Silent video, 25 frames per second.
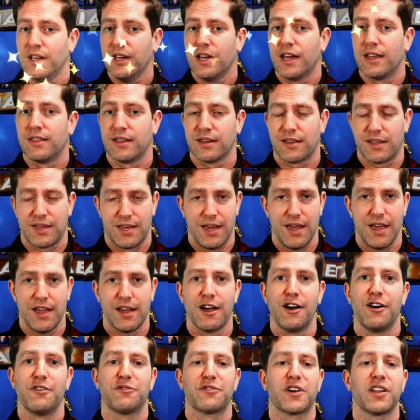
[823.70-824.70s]
and the king
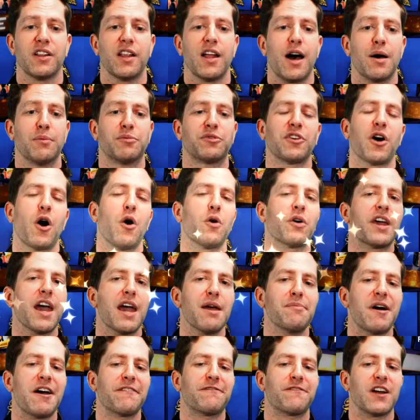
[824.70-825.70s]
of clubs. Okay,
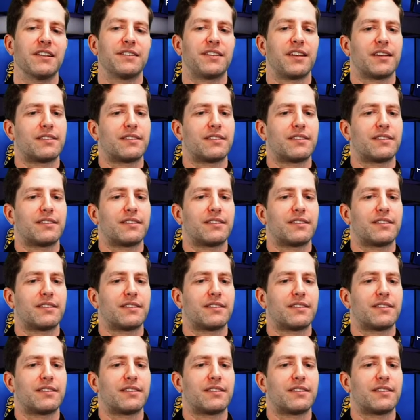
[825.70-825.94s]
my friends,